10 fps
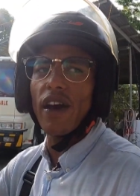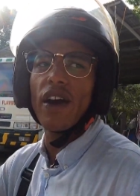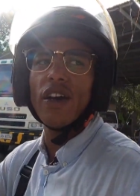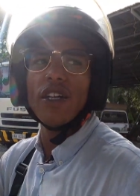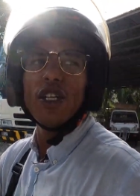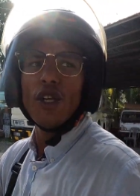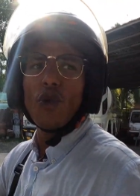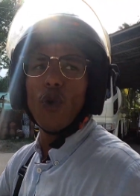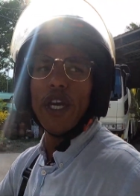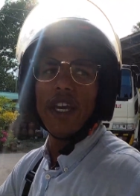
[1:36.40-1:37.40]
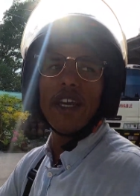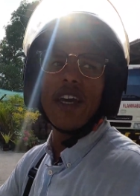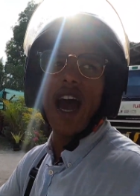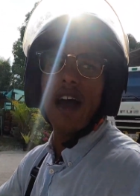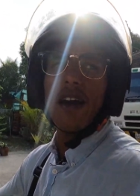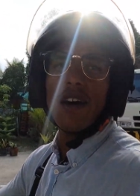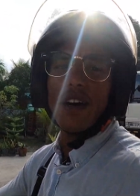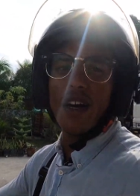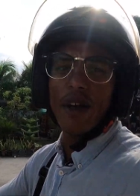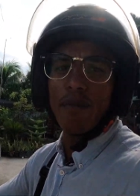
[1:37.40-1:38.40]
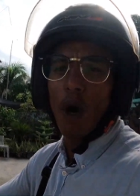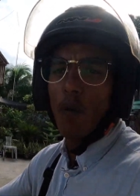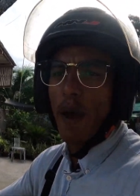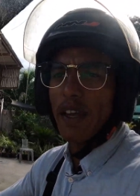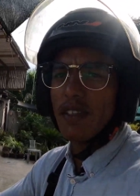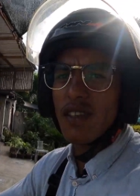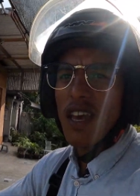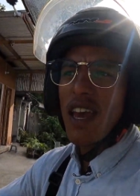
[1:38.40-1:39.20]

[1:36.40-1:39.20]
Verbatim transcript: uh, we got uh, mopeds